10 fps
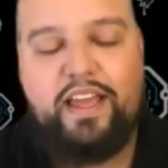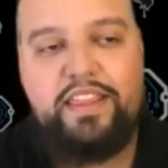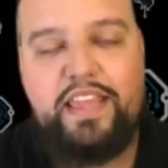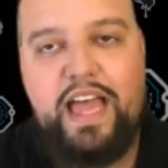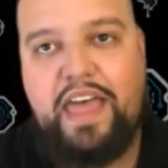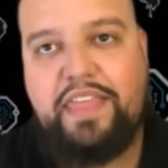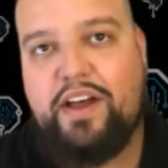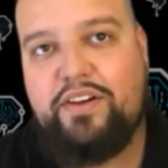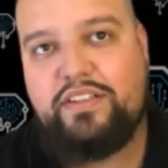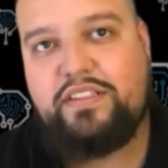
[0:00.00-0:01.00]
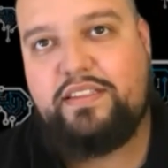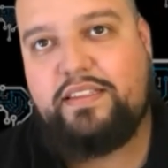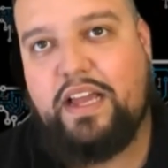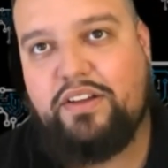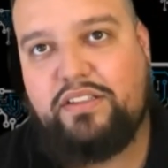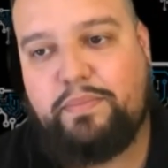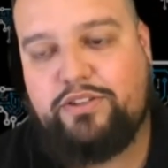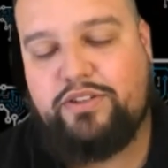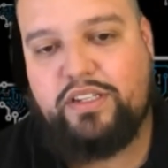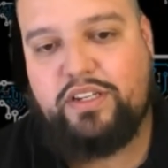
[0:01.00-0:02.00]
And that was a
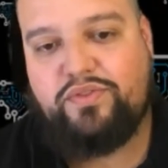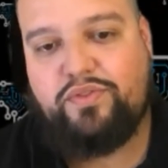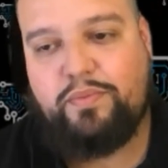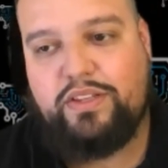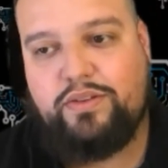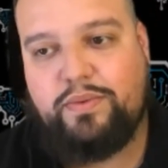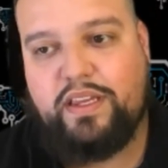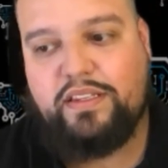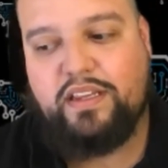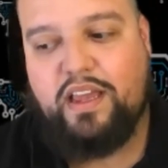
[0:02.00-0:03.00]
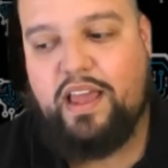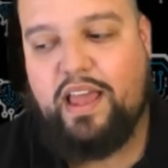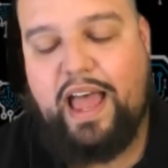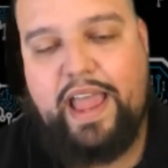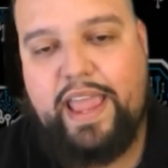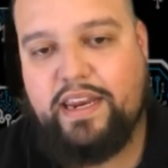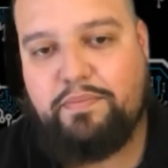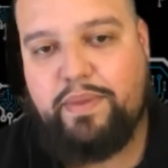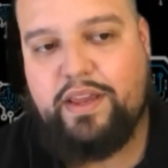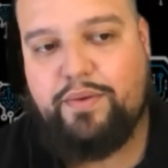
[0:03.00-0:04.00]
big transition for me too, because I
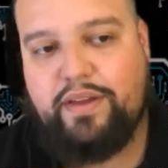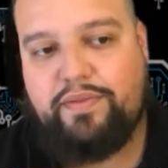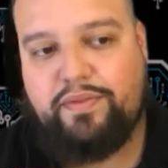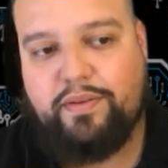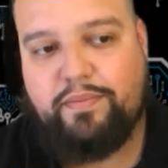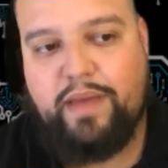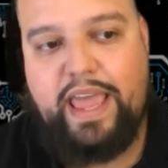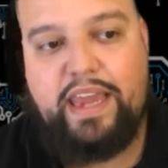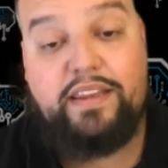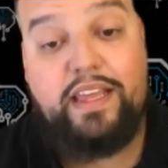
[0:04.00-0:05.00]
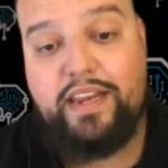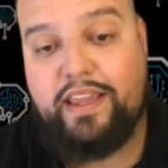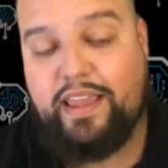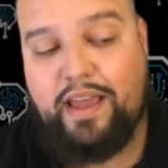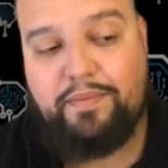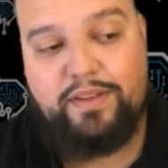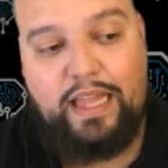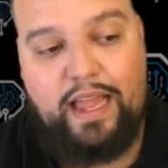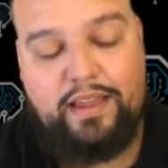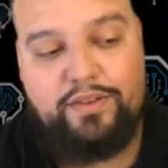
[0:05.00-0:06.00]
hated being away from. I hated that day cab a
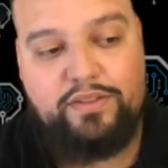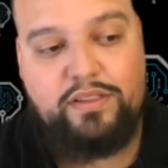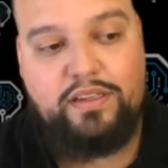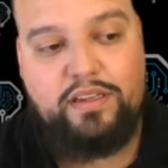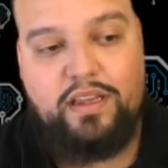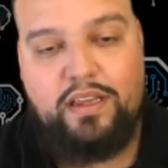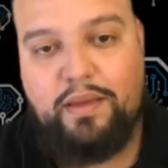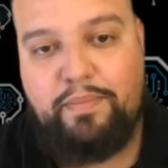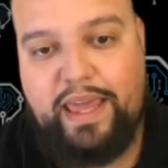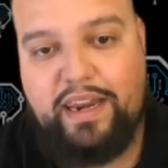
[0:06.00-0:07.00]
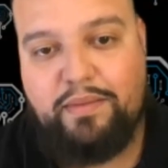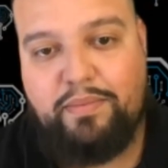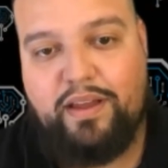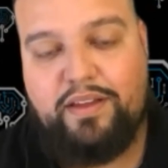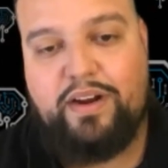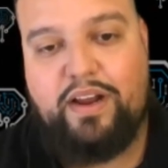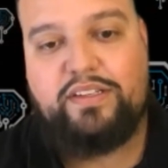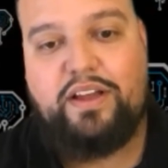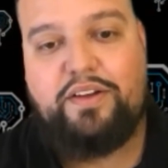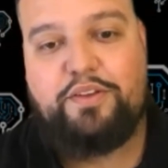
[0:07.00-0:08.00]
lot. It was a pain in the butt when I
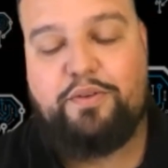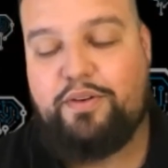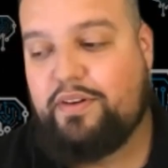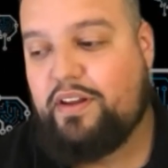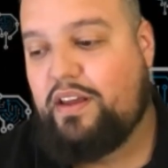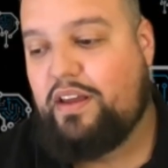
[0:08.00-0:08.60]
was out on the road.